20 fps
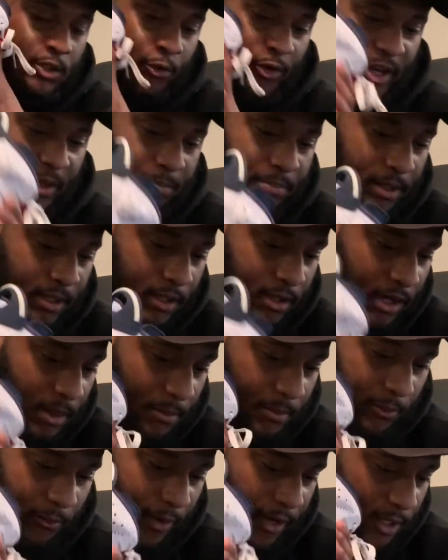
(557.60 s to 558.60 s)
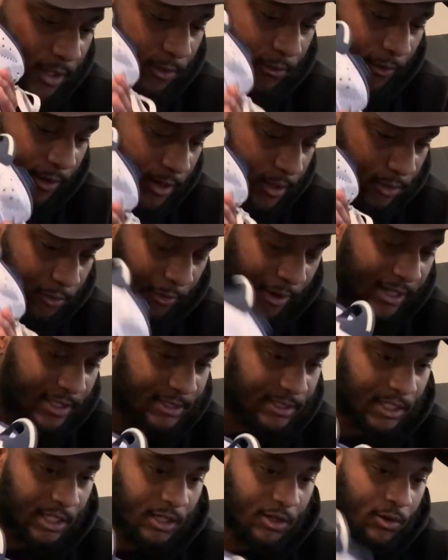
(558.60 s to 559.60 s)
great pickup, great
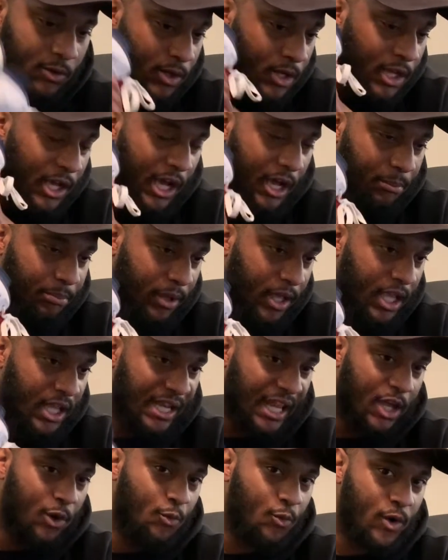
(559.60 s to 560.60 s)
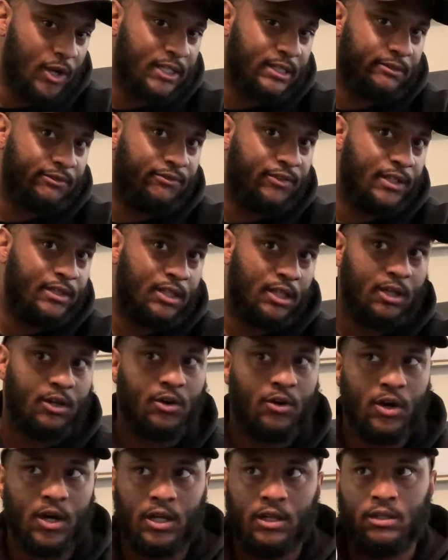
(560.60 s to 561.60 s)
steal. I paid like $150
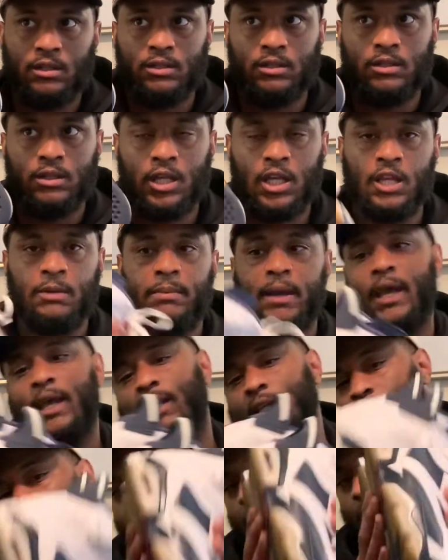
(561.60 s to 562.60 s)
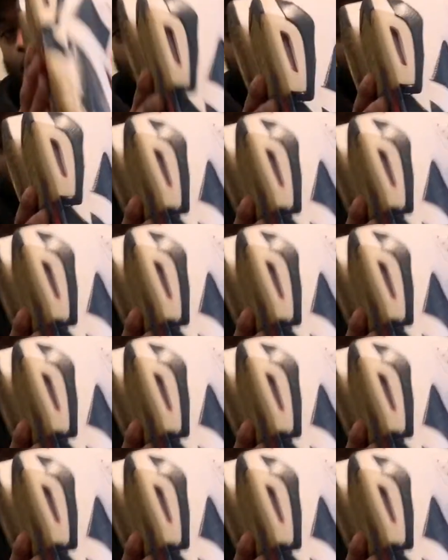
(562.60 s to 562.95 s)
on eBay, so